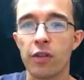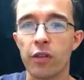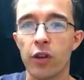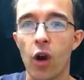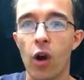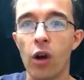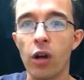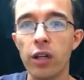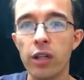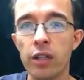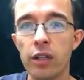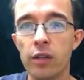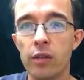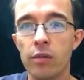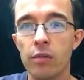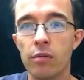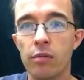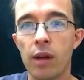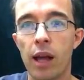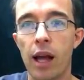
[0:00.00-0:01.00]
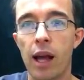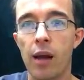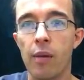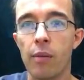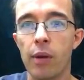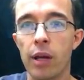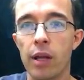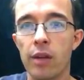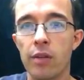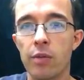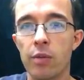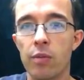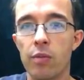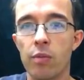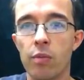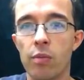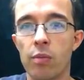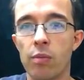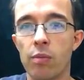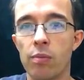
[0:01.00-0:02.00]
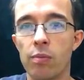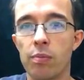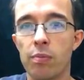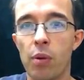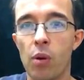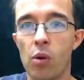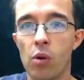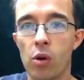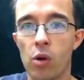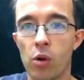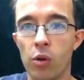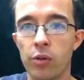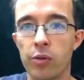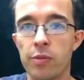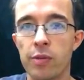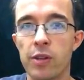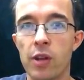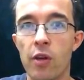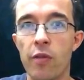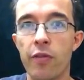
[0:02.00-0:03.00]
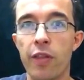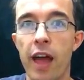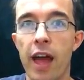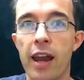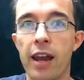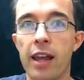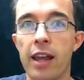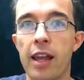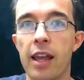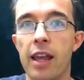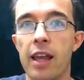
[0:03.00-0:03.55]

of God, when Paul calls himself that,